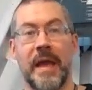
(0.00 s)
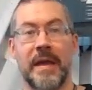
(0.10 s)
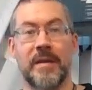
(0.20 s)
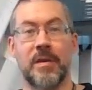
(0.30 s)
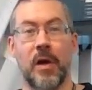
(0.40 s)

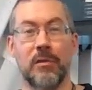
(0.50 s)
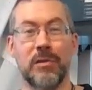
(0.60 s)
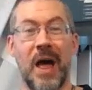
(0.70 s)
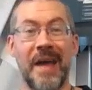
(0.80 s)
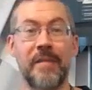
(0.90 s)
And a
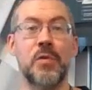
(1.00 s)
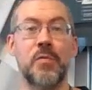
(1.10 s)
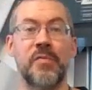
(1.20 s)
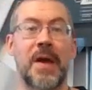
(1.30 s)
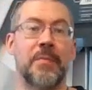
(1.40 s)
lot of you
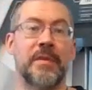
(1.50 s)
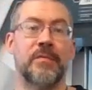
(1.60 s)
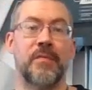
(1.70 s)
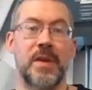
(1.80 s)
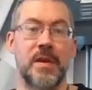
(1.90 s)
found this
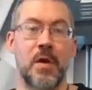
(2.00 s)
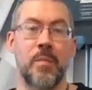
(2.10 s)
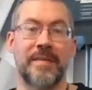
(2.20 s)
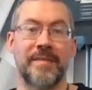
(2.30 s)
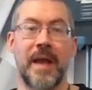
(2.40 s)
video
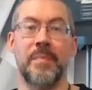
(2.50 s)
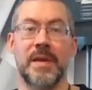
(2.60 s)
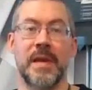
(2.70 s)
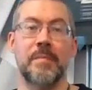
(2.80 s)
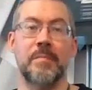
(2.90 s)
by
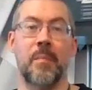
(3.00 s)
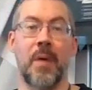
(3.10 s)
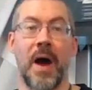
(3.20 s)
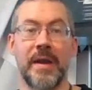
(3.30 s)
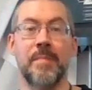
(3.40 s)
typing in
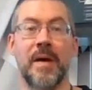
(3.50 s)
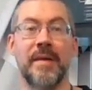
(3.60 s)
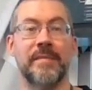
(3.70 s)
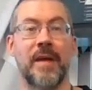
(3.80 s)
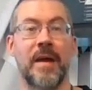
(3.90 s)
Body by
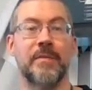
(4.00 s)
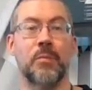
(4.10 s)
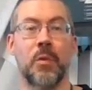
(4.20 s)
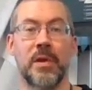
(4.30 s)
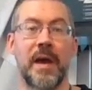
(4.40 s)
Science
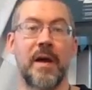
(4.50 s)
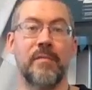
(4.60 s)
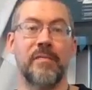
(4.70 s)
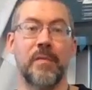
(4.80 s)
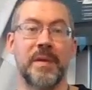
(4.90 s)

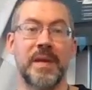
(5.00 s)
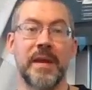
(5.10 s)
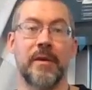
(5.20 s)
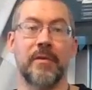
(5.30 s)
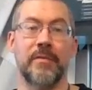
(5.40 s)
Workout for
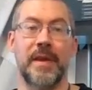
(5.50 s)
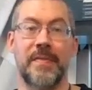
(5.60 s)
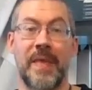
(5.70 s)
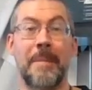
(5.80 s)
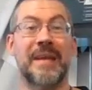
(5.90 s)
Beginners.
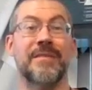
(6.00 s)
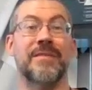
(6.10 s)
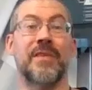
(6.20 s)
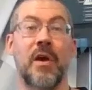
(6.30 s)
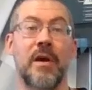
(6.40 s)
And that makes
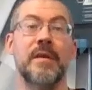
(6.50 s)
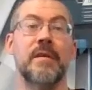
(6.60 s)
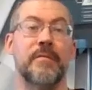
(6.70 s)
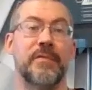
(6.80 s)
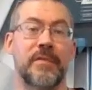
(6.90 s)
a ton
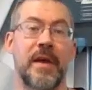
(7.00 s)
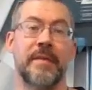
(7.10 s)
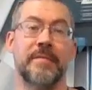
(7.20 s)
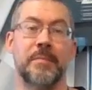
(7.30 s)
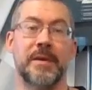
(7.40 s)
of
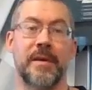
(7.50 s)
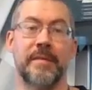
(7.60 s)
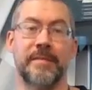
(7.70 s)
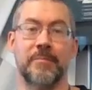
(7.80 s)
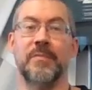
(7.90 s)
sense
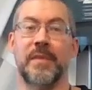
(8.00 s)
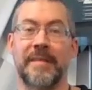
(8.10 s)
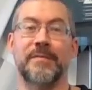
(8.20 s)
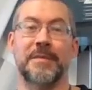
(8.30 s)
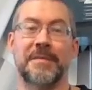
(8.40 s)
because
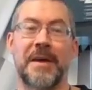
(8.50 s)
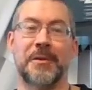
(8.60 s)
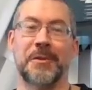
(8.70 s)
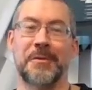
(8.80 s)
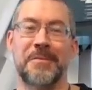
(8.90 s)
that's the
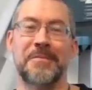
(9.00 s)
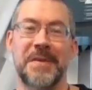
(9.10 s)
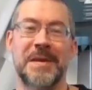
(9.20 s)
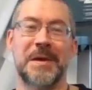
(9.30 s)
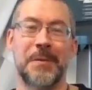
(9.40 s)
title of the
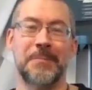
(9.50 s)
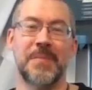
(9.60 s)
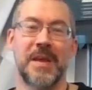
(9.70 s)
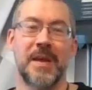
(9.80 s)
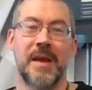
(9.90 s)
video.
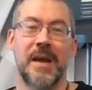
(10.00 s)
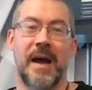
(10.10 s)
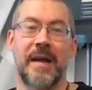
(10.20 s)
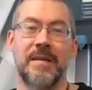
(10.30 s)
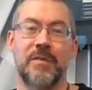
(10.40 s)

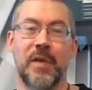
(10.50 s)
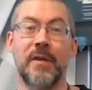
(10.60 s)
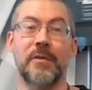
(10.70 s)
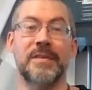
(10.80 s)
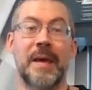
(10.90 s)
I
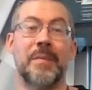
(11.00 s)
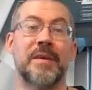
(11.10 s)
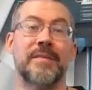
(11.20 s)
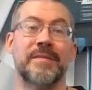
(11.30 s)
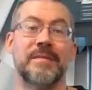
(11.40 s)
titled it that
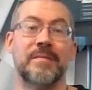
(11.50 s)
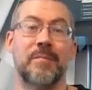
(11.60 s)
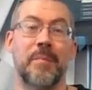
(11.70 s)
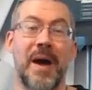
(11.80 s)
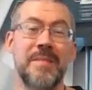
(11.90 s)
because
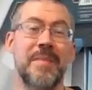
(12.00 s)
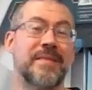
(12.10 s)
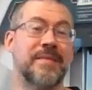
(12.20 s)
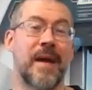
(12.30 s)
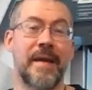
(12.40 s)
Body by
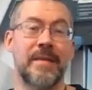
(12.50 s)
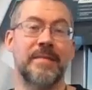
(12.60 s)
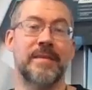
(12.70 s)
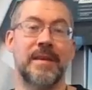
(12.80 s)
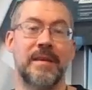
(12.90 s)

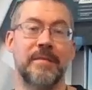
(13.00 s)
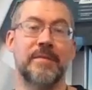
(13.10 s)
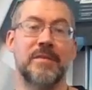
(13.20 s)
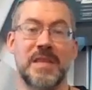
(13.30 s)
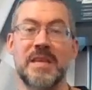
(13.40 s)
Science
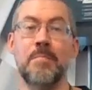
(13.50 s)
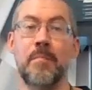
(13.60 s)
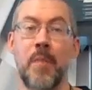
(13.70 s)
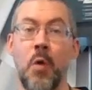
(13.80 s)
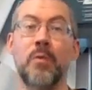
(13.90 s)
is the
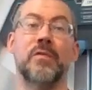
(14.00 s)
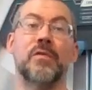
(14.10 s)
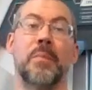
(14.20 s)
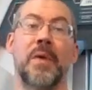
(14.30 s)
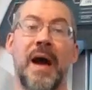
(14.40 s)

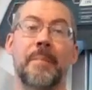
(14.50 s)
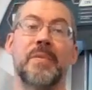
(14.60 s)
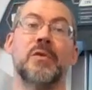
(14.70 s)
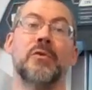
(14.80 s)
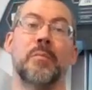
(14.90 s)
most
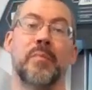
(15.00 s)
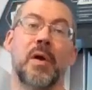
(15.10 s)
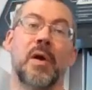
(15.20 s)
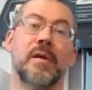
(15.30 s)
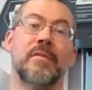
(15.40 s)
popular
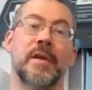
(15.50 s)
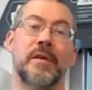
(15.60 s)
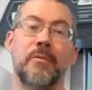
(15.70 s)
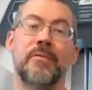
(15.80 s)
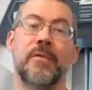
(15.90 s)
book that
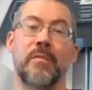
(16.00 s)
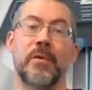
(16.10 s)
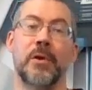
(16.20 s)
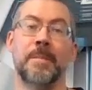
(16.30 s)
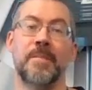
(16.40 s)
goes
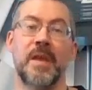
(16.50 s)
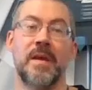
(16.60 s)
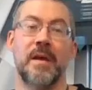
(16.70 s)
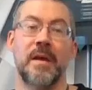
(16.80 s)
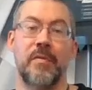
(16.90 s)
over
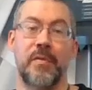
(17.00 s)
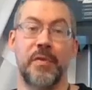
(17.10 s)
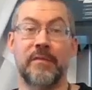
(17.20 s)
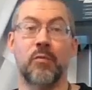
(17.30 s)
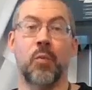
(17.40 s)

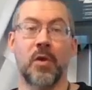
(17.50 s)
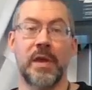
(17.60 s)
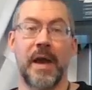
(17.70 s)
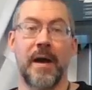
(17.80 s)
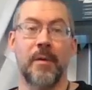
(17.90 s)
this
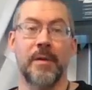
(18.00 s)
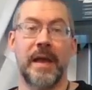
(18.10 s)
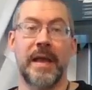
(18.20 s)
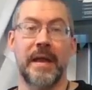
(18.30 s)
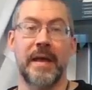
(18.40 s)
workout.
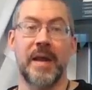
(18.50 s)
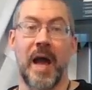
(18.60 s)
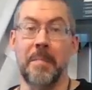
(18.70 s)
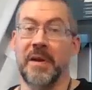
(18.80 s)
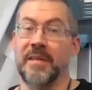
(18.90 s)
And
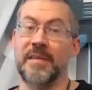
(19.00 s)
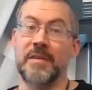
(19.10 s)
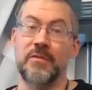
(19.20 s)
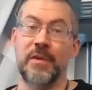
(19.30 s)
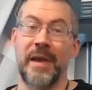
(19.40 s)
I'm going to
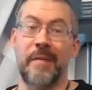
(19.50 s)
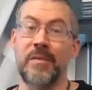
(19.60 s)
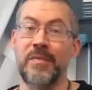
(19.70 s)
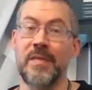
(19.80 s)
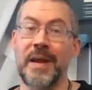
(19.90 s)
teach you
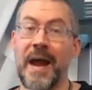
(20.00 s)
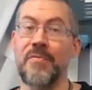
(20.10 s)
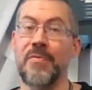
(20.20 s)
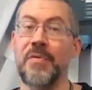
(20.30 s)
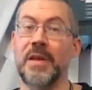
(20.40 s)
everything that
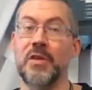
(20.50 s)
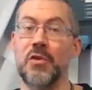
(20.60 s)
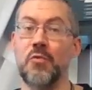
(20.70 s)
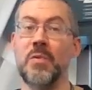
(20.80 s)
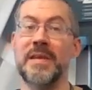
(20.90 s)
I think
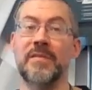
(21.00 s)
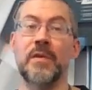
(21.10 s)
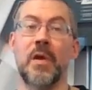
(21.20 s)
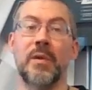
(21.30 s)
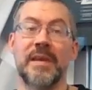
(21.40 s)
you need to
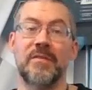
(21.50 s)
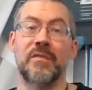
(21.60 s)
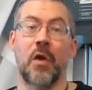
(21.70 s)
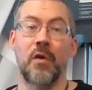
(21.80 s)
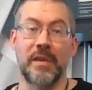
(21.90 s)
know to get
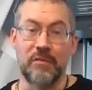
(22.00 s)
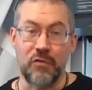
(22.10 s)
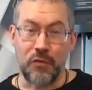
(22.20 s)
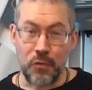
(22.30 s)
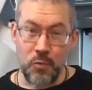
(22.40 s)
started
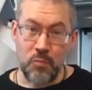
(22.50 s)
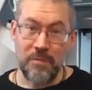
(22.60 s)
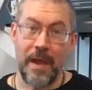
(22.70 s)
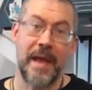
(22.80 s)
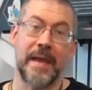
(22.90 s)

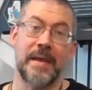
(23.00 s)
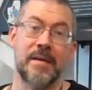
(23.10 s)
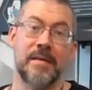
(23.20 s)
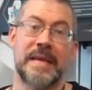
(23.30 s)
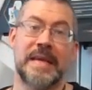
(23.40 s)
today
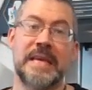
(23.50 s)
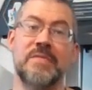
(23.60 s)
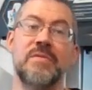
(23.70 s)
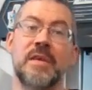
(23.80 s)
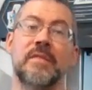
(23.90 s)

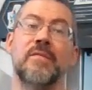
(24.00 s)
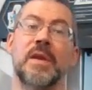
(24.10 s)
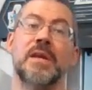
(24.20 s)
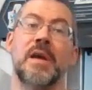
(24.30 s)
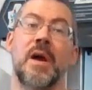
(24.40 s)
in this
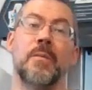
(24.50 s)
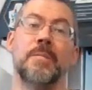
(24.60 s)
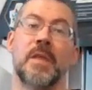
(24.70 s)
video.